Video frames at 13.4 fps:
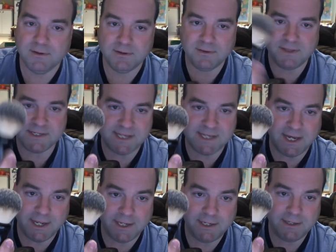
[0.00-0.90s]
this
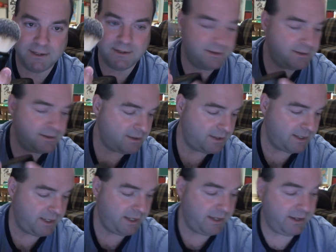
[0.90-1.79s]
guy
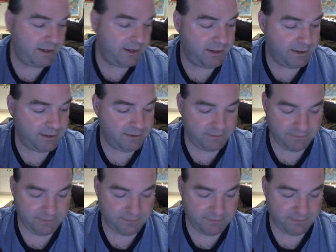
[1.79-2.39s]
and